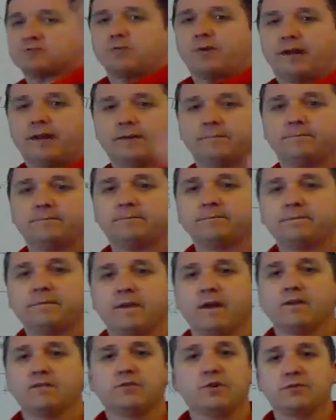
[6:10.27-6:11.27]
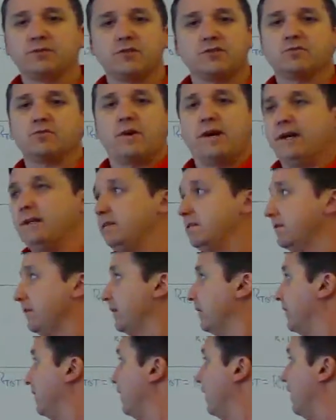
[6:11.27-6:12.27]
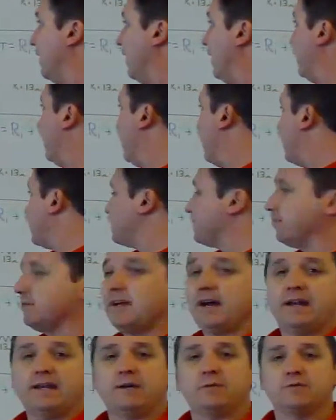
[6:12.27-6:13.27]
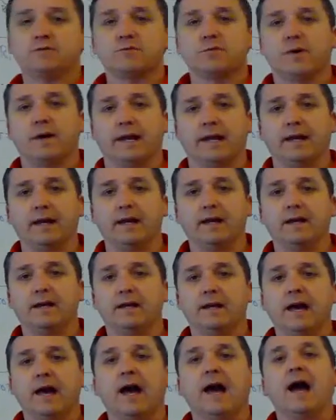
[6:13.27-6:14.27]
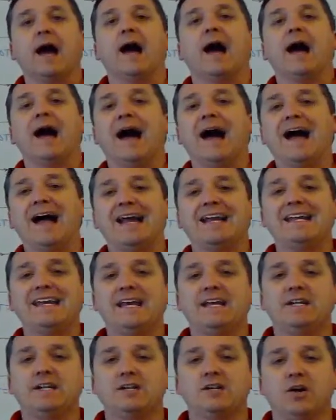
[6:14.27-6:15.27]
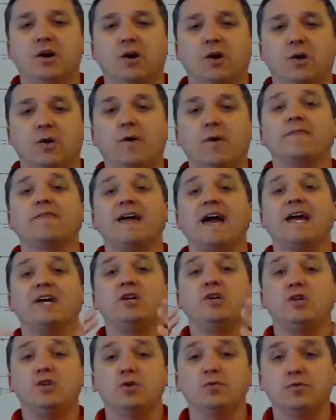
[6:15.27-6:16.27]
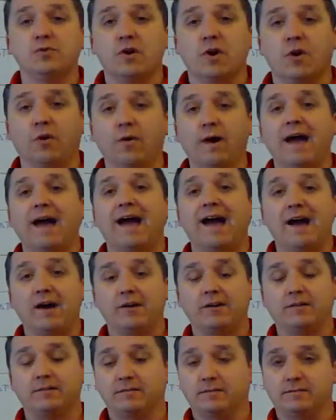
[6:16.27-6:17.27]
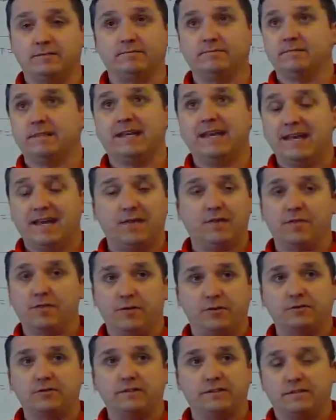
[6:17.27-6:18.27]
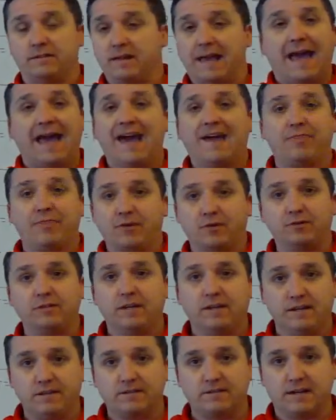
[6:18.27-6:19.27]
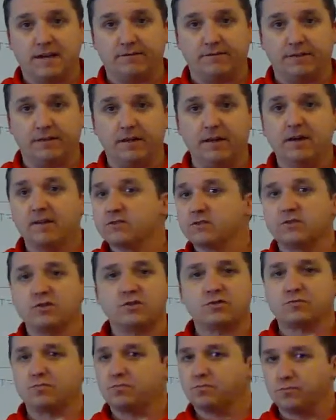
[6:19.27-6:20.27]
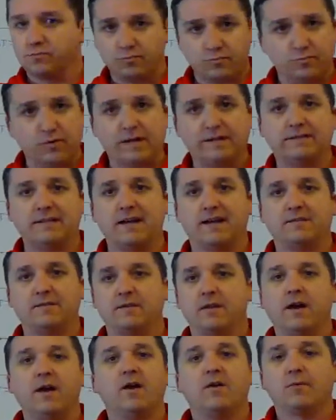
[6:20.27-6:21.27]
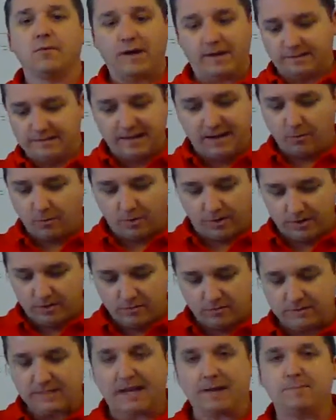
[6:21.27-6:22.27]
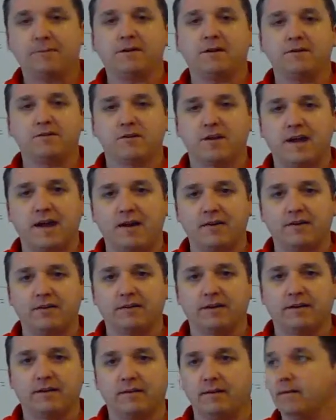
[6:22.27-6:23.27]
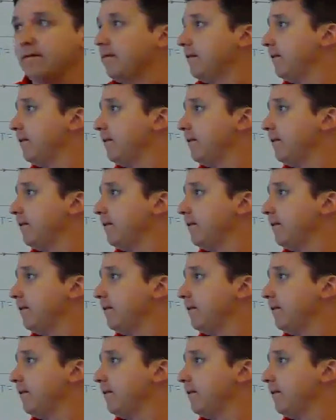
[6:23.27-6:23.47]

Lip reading: 20. Don't just write R sub tot equals 20. I need to know that you know how to add 13 and 7. So just write down what you type in on your calculator